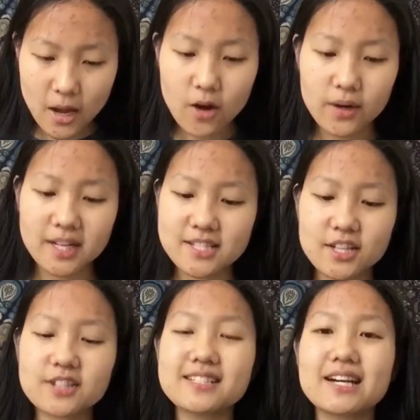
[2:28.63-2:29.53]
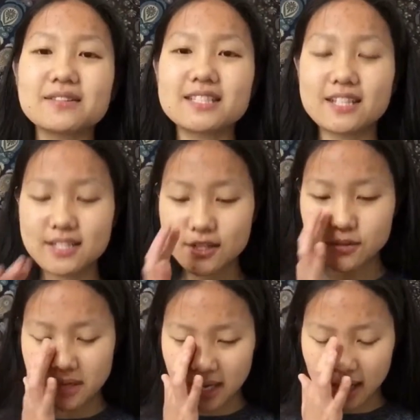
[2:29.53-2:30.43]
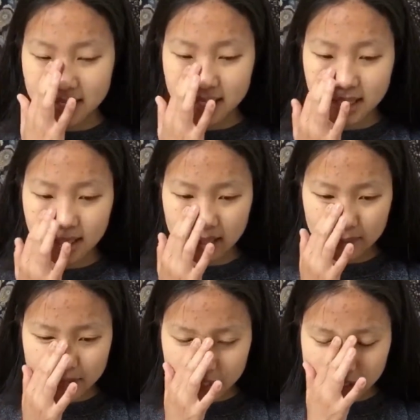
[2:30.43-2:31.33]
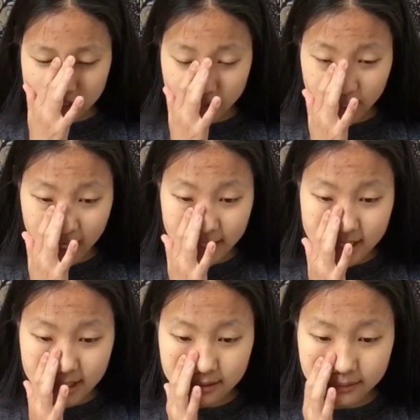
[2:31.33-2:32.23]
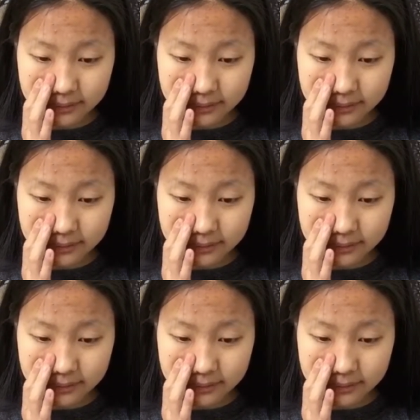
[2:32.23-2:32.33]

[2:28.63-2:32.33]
Oh, and I start downstairs in the 2019 and upstairs in the 2018. The